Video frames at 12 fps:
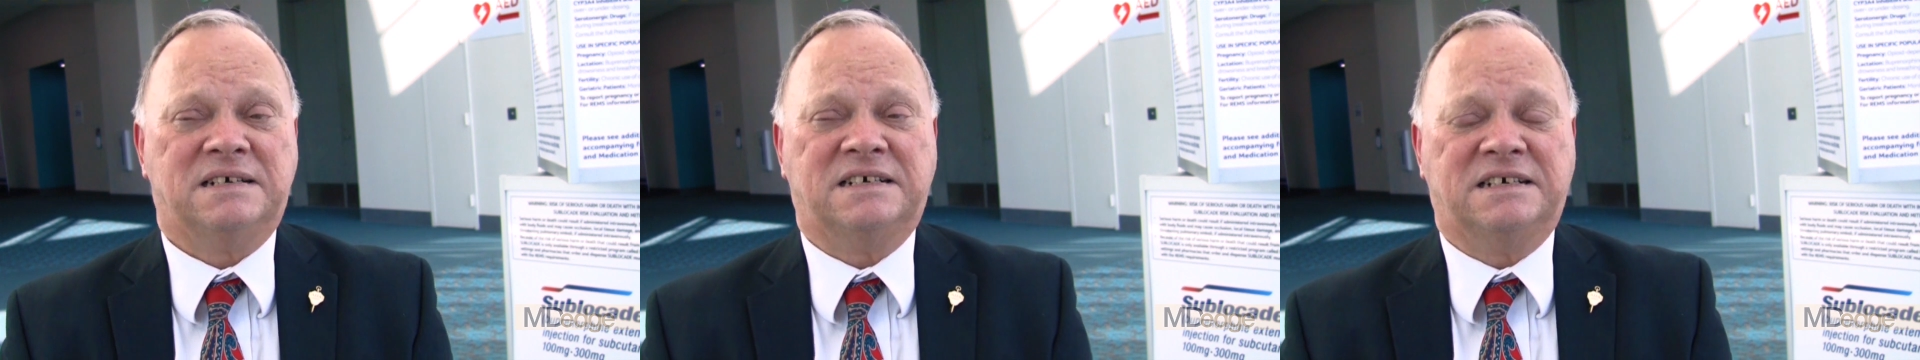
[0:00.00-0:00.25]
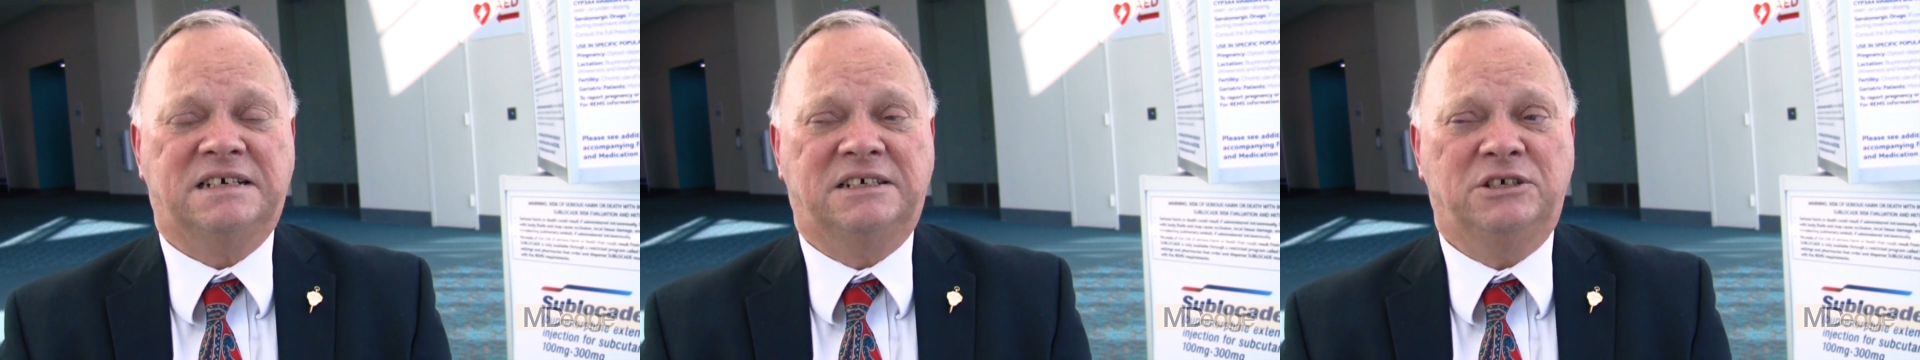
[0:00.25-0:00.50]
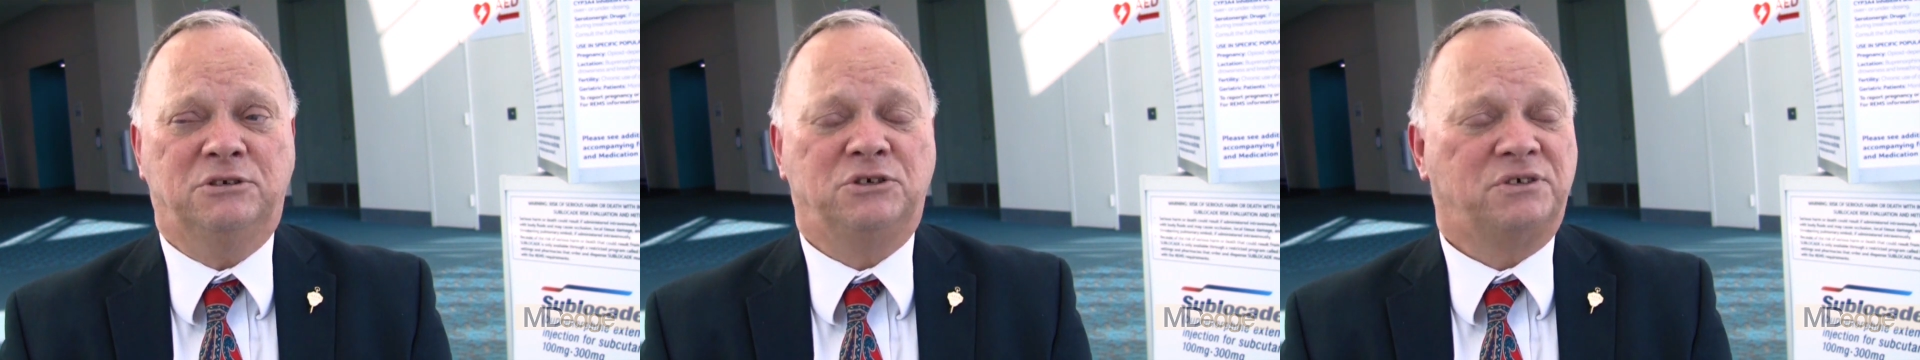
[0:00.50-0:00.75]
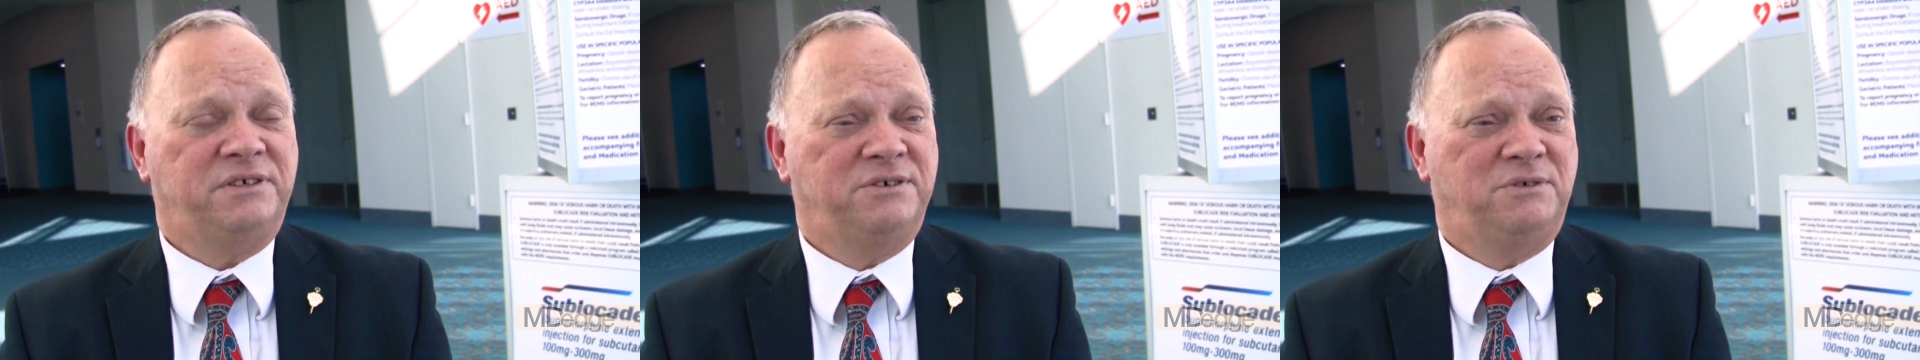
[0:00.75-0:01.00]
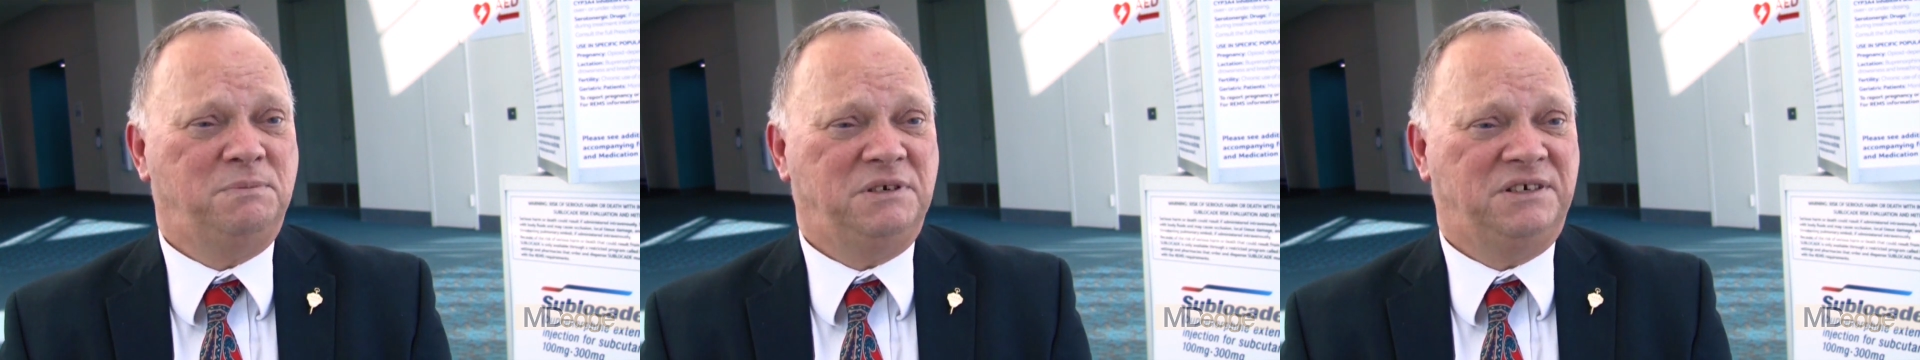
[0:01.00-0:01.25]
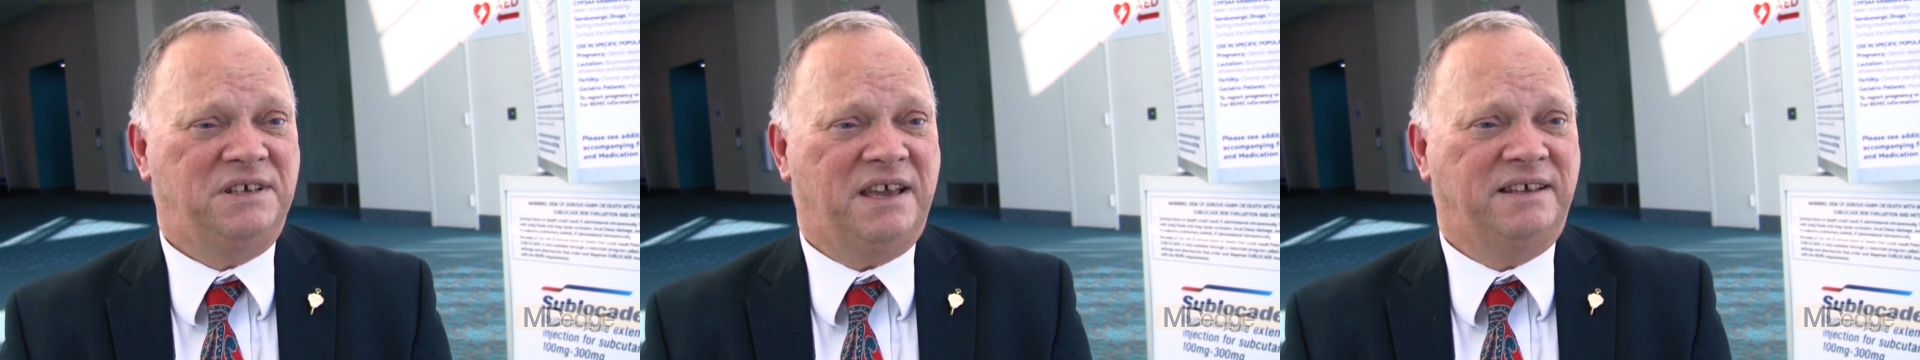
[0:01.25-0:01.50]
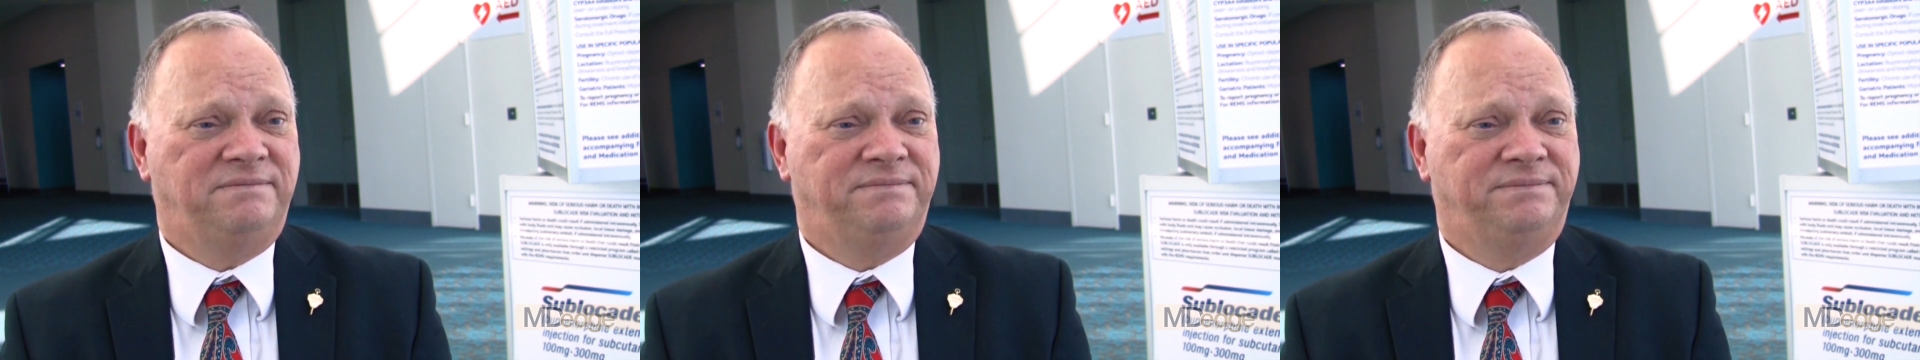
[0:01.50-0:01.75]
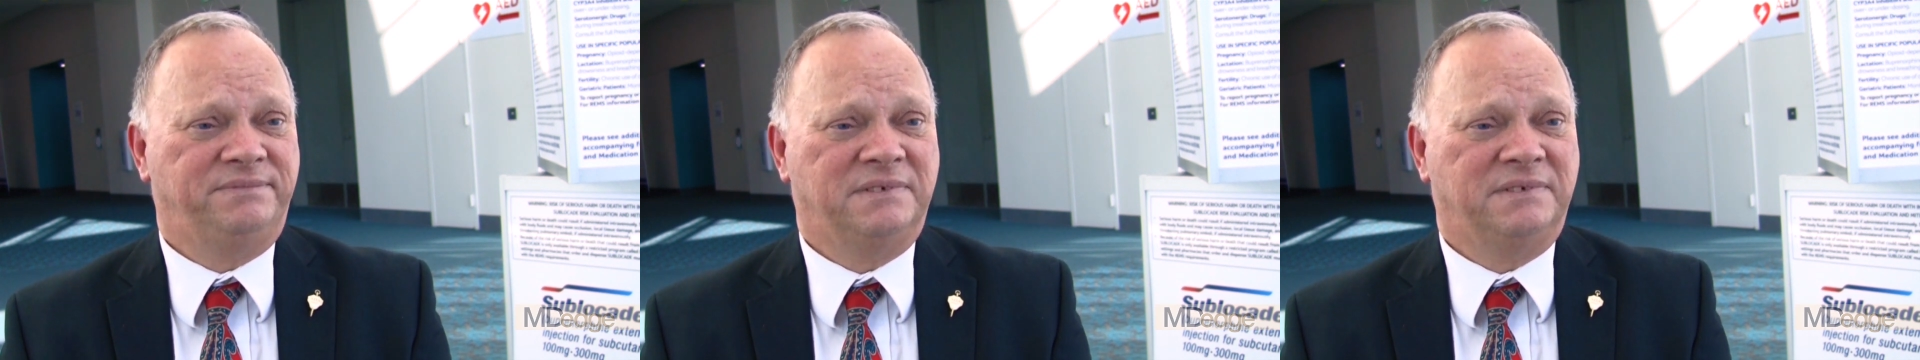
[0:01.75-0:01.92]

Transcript: Uh, usually it would be 10.